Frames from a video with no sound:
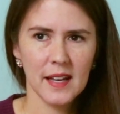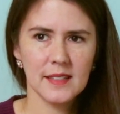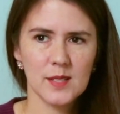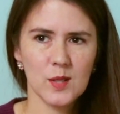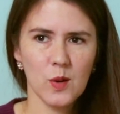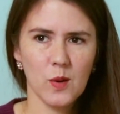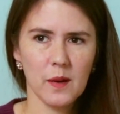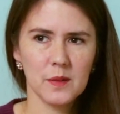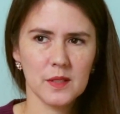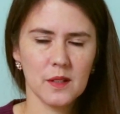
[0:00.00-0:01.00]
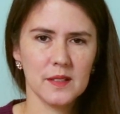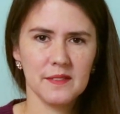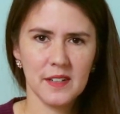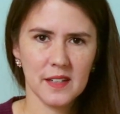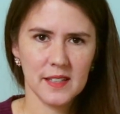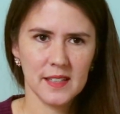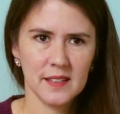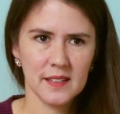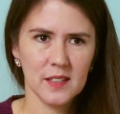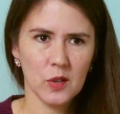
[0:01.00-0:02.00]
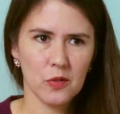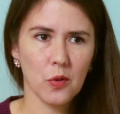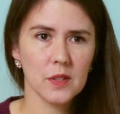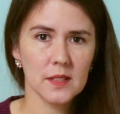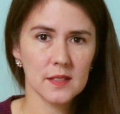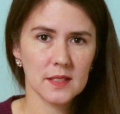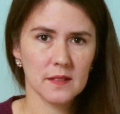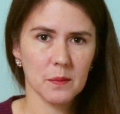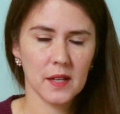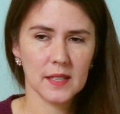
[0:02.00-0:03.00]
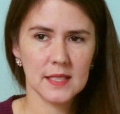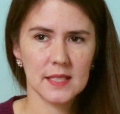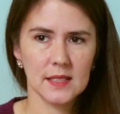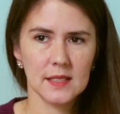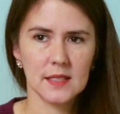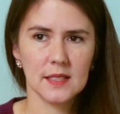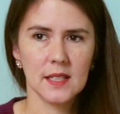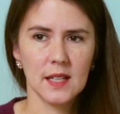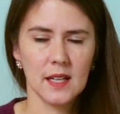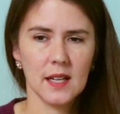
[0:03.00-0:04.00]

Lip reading: and so I was already very, 4 years of Parkinson's